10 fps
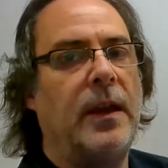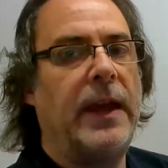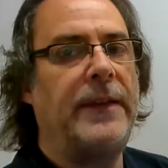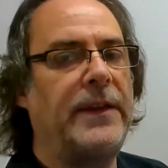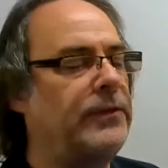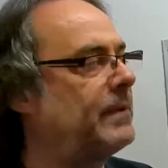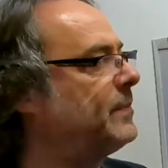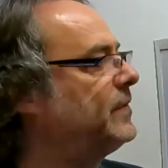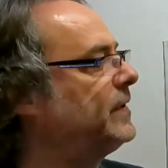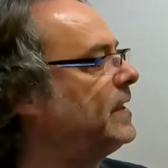and this
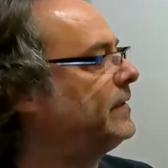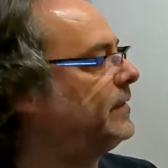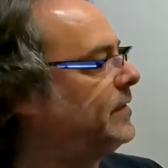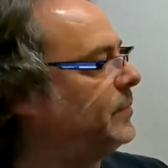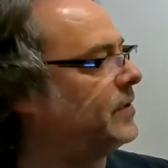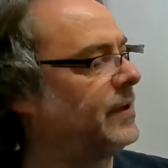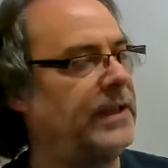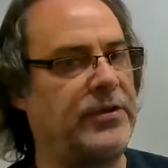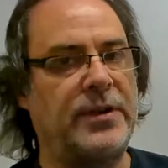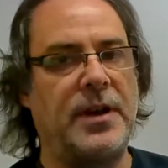represents a typical
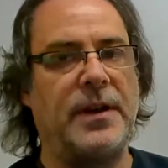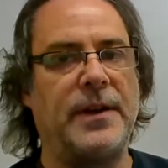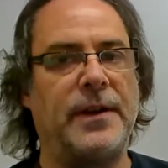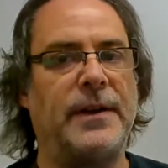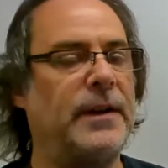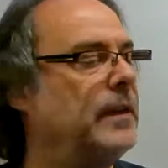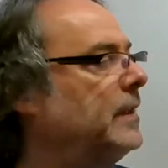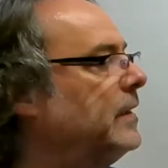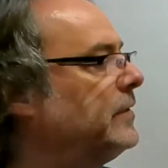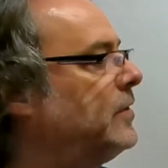engine.
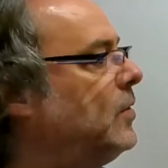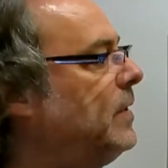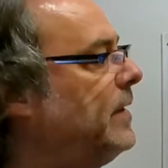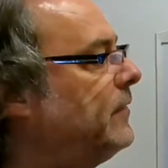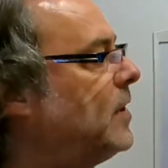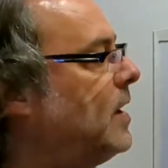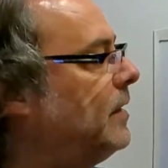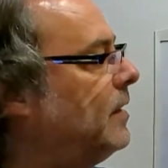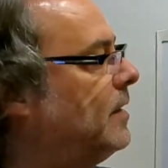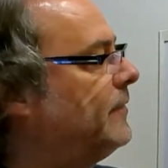So we've
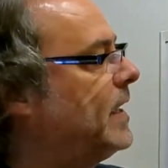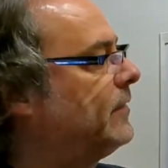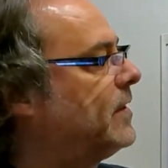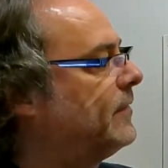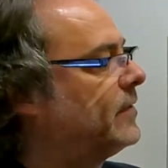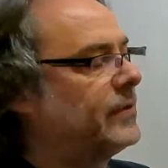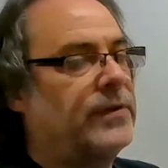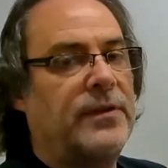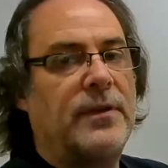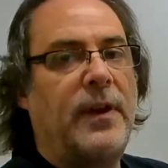got our valve
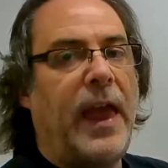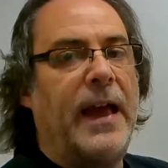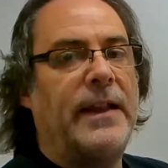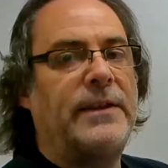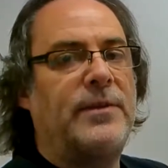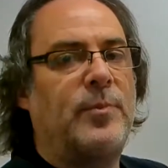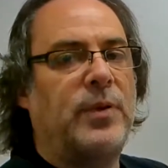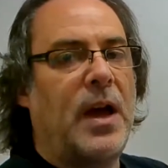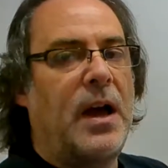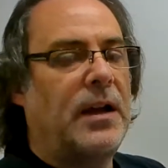covers, heads,
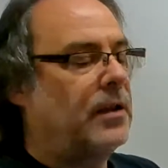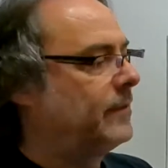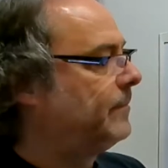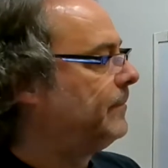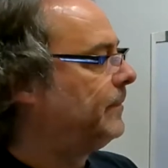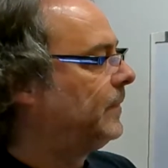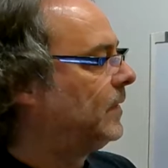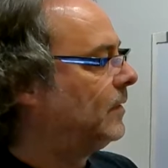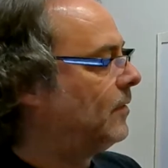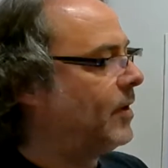block,
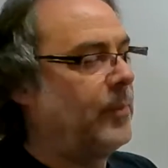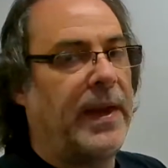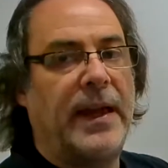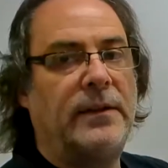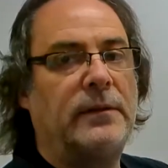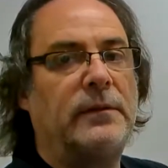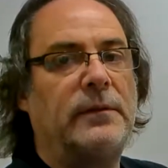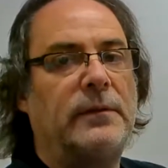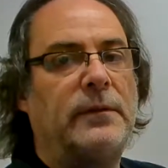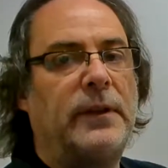oil pan,
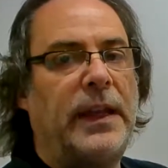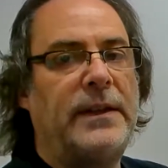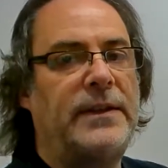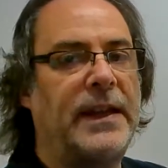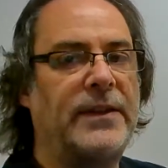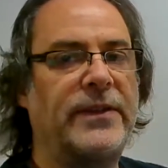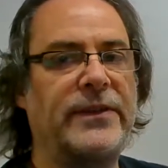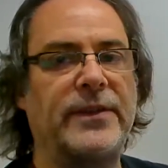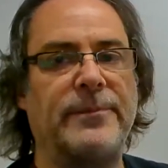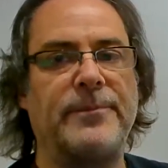intake
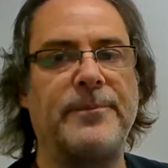system.